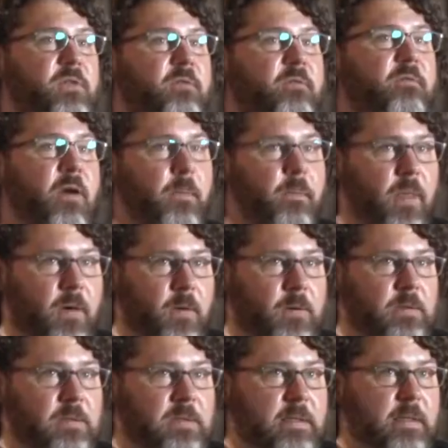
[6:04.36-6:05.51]
from
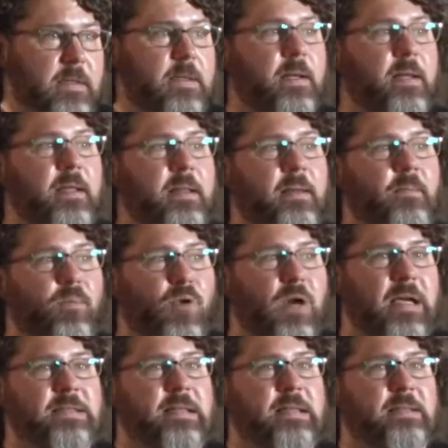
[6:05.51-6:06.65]
those, and then I then
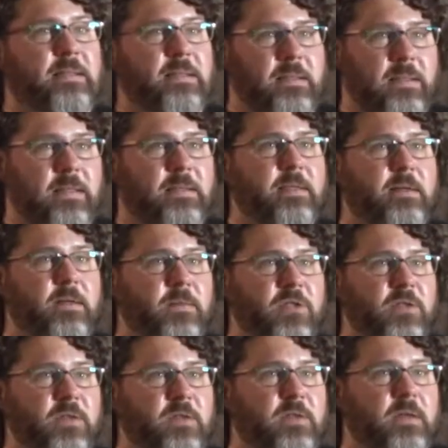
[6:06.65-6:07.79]
process the selected
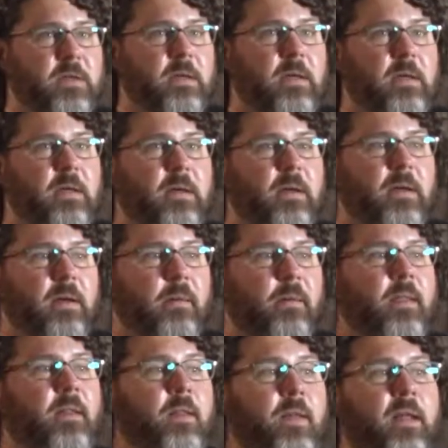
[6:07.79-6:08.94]
images,
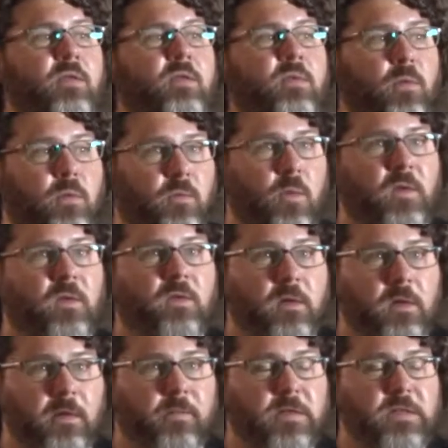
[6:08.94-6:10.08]
and then that's sort of what's
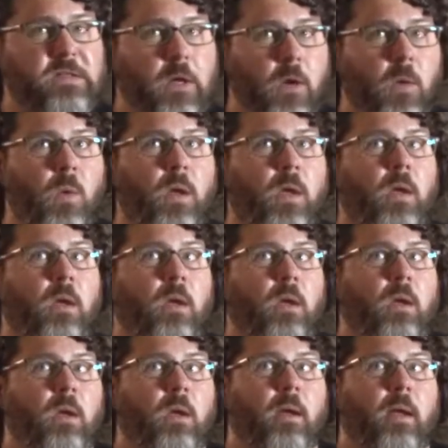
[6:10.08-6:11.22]
delivered. So
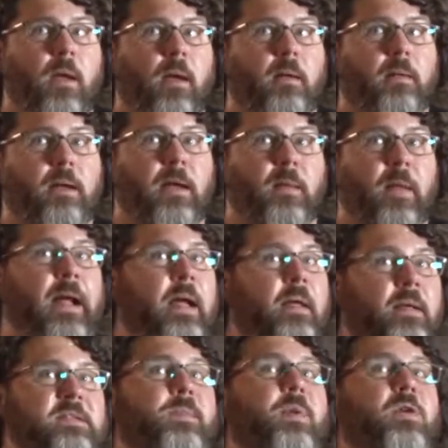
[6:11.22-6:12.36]
like
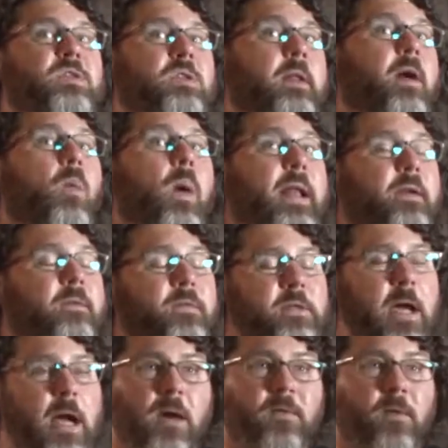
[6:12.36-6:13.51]
as opposed to like a wedding
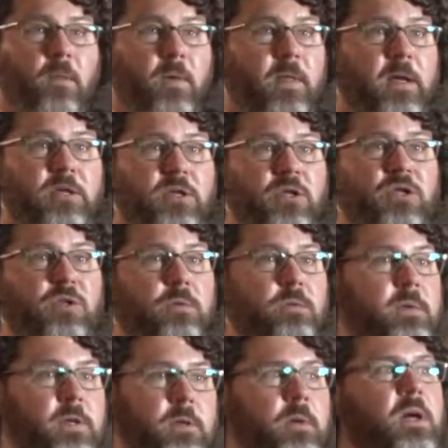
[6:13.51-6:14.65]
photographer where they just shoot
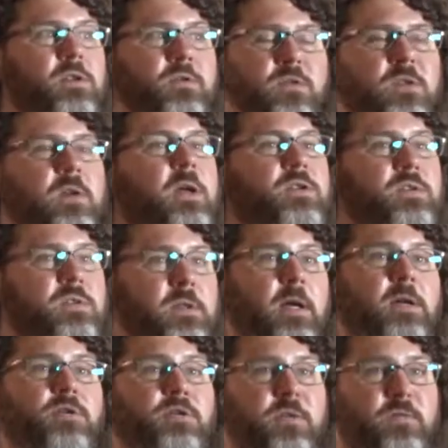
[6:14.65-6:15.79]
hundreds and hundreds and
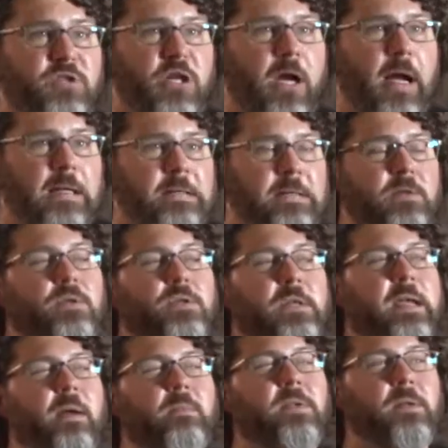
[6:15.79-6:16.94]
hundreds of shots,
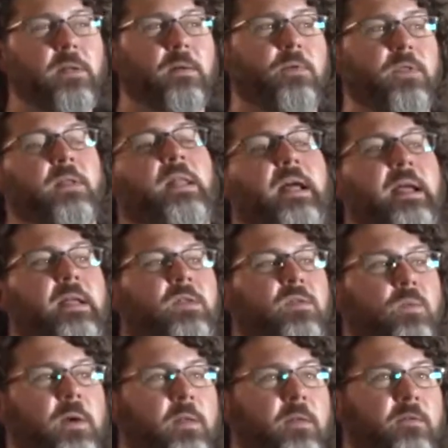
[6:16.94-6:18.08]
usually I'm dealing with clients
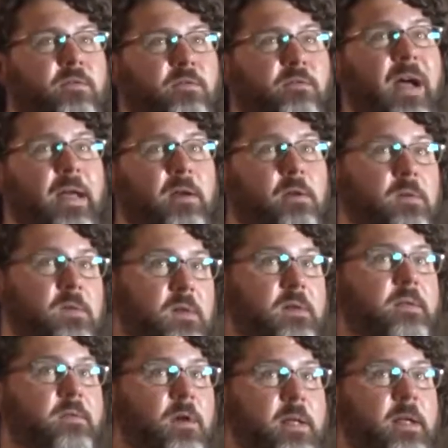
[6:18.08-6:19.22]
where the final
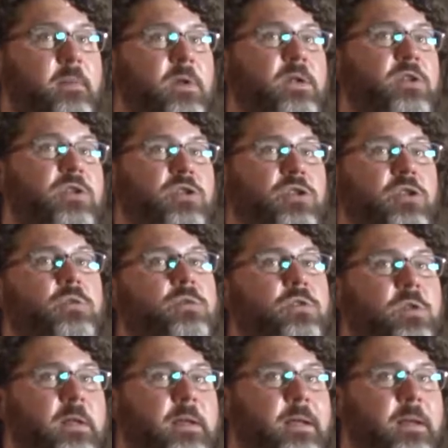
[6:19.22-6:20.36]
delivered image is
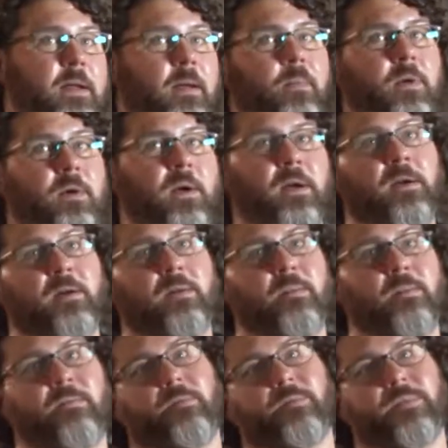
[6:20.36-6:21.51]
usually a number
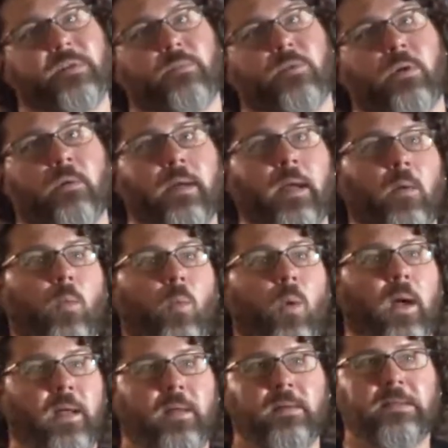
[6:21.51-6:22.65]
of somewhere around
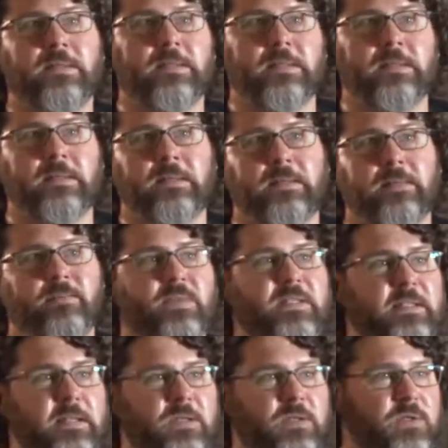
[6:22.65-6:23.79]
1 to
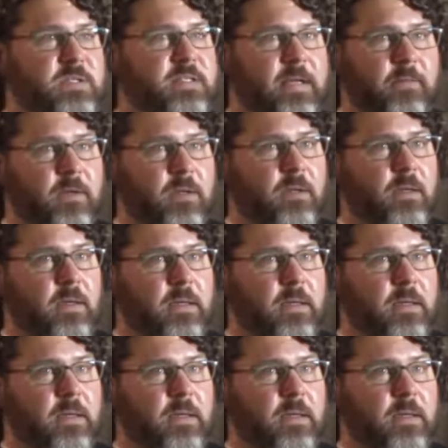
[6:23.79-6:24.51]
6 or 7